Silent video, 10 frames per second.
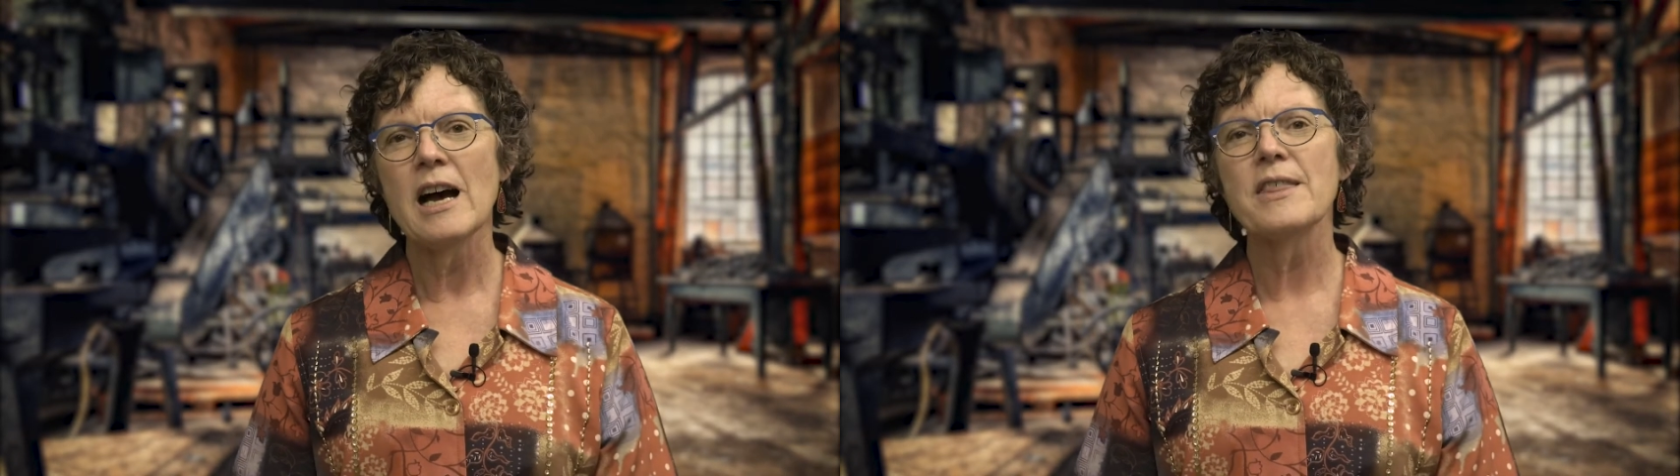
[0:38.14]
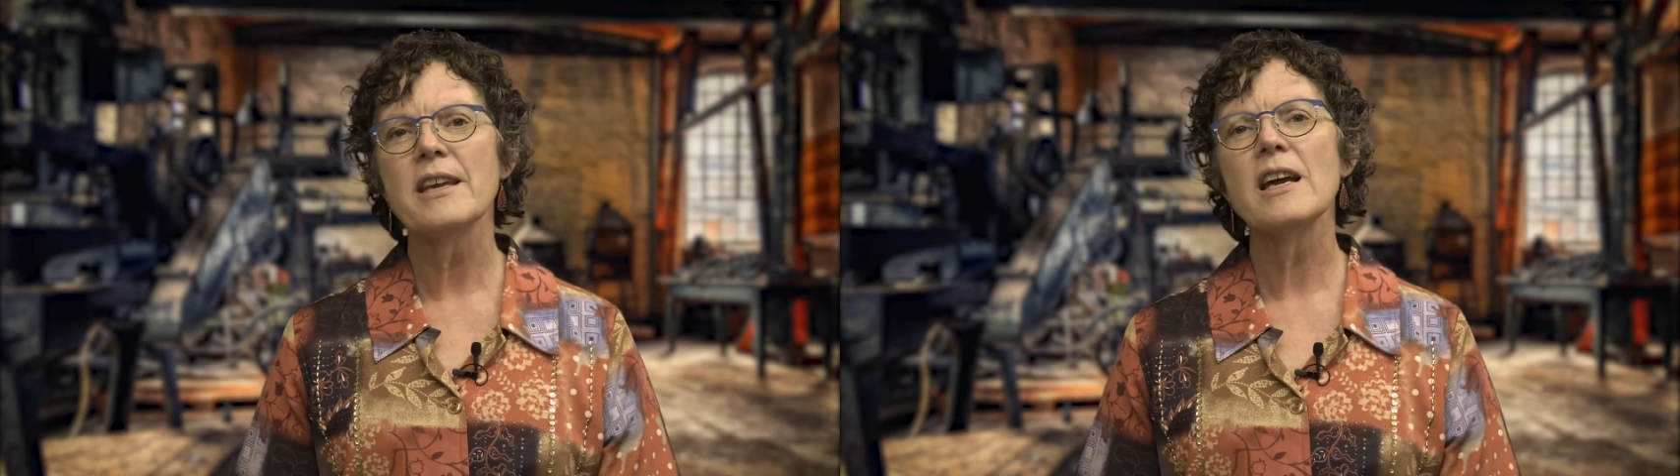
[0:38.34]

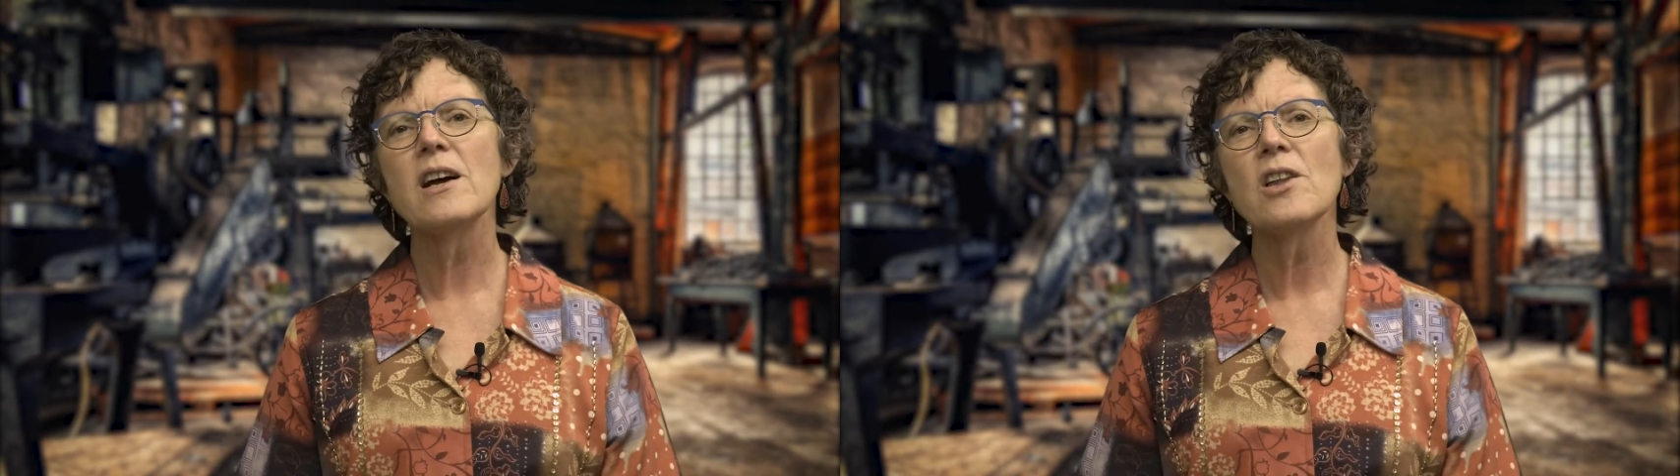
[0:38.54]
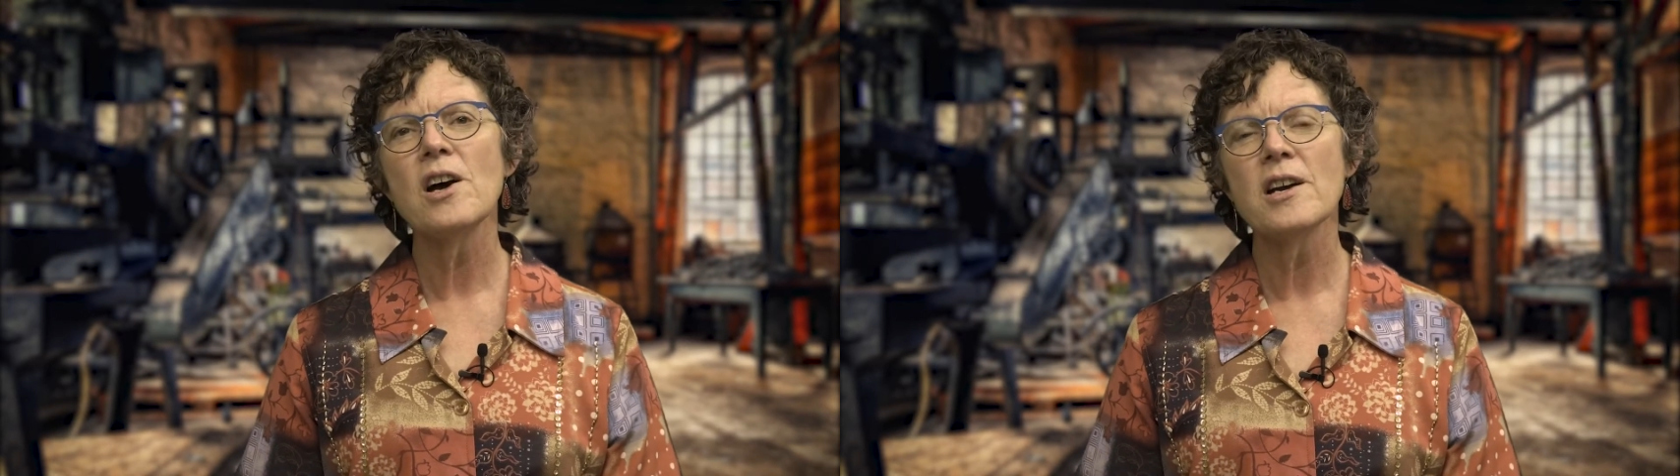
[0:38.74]
the
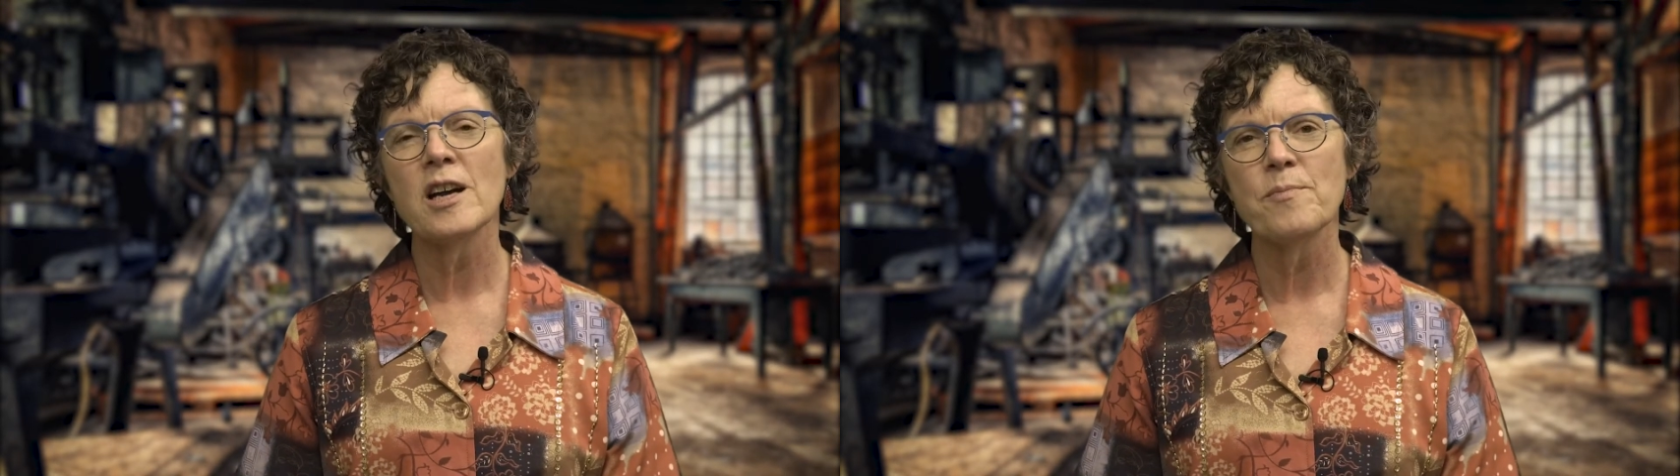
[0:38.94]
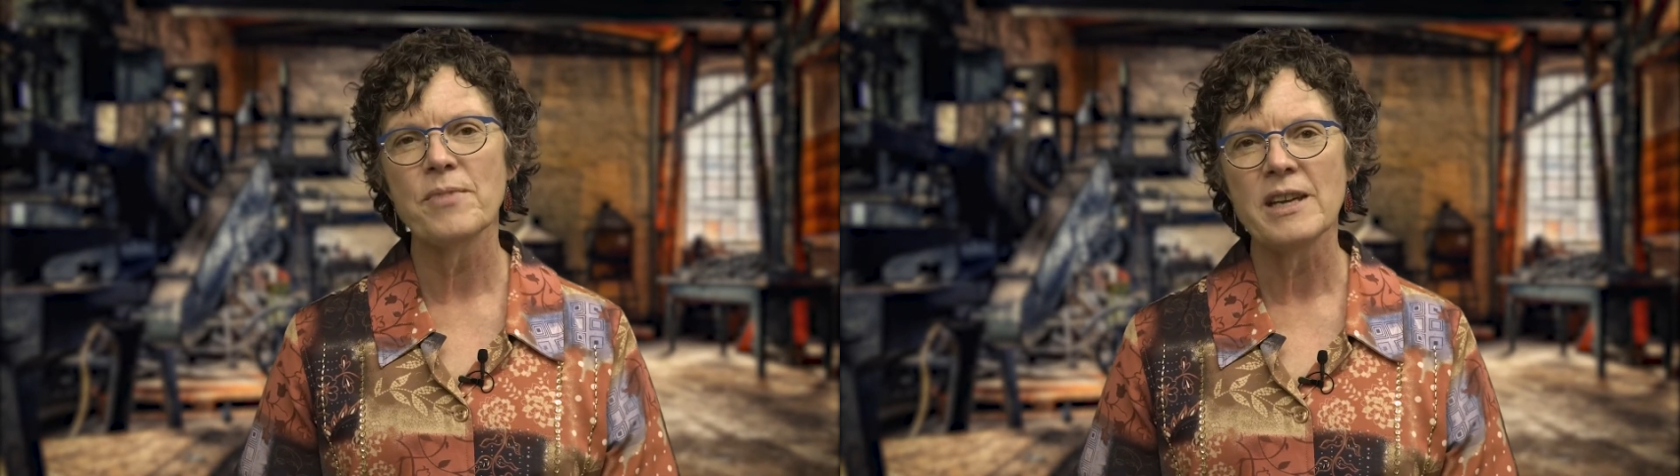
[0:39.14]
Kellogg
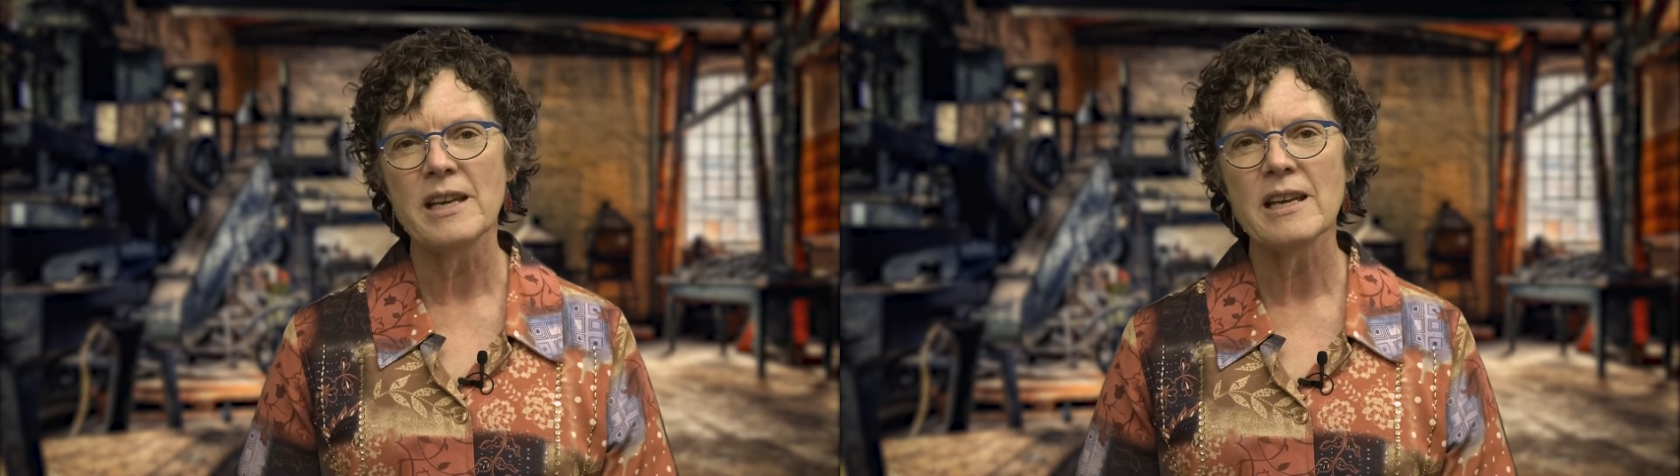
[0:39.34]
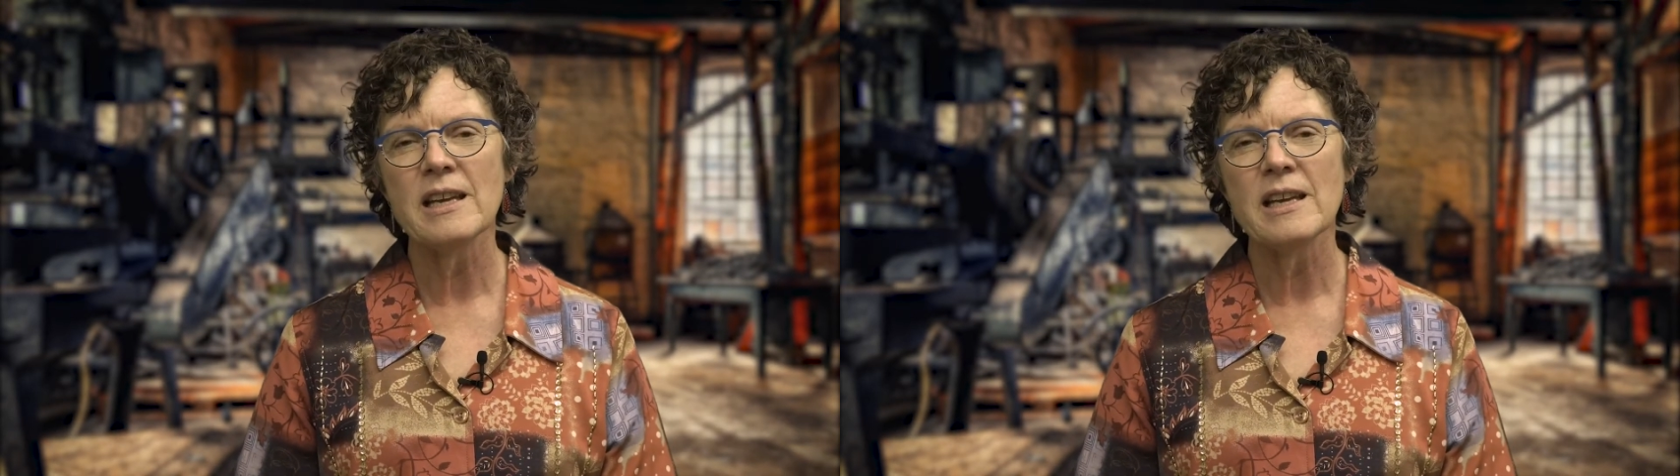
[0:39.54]
Company,